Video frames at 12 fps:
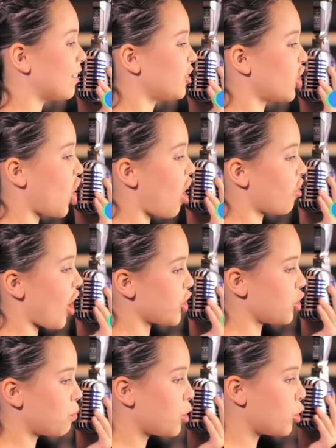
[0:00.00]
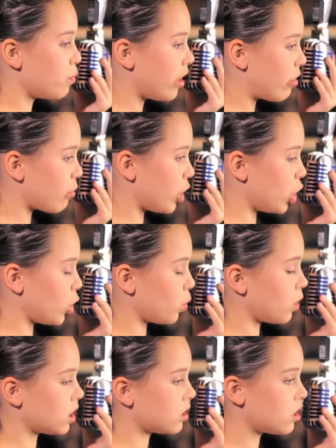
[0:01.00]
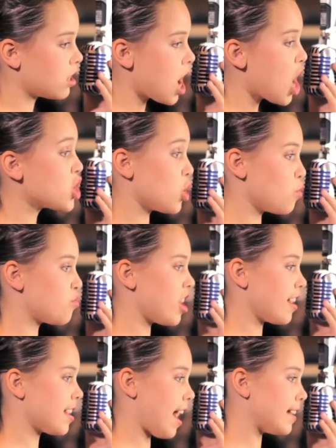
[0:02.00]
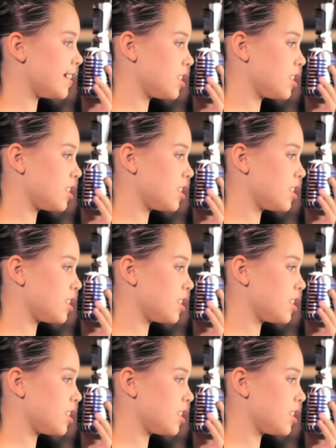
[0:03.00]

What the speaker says: After you get started, you usually start working right away.